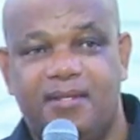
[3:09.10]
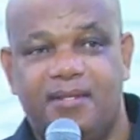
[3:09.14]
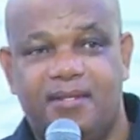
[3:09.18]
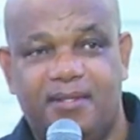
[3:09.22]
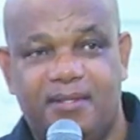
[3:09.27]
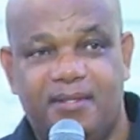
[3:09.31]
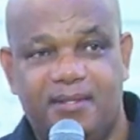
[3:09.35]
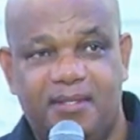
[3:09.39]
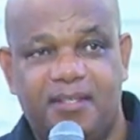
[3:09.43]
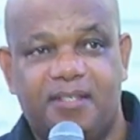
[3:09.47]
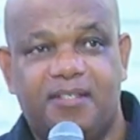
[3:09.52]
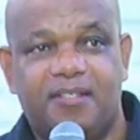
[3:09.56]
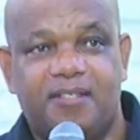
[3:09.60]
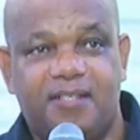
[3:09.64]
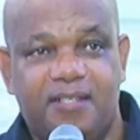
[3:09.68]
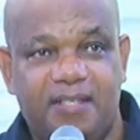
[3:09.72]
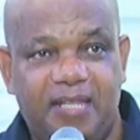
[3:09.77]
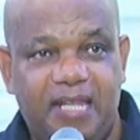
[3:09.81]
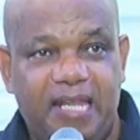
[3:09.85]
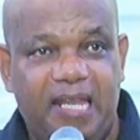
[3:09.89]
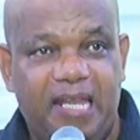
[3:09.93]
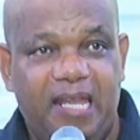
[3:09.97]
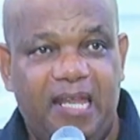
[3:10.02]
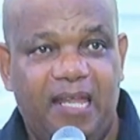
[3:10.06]
The
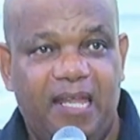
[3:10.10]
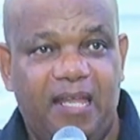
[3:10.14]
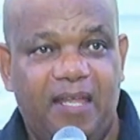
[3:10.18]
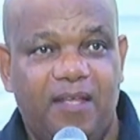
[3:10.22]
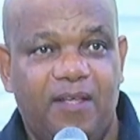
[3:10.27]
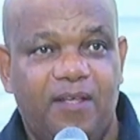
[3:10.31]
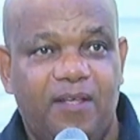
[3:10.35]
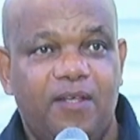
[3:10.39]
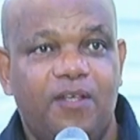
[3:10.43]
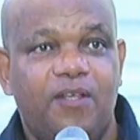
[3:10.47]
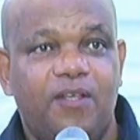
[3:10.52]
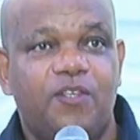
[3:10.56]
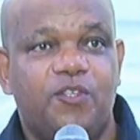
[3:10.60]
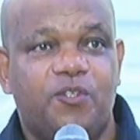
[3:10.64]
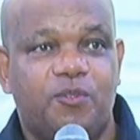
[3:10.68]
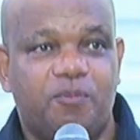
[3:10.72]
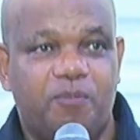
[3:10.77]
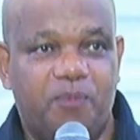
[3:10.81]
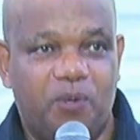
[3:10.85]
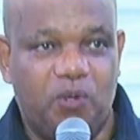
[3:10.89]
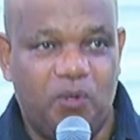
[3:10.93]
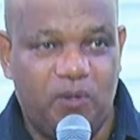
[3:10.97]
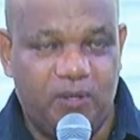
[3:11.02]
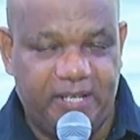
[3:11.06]
snare is
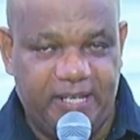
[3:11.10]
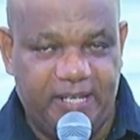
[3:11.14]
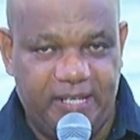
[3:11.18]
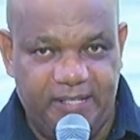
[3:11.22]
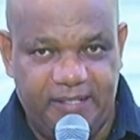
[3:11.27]
broken.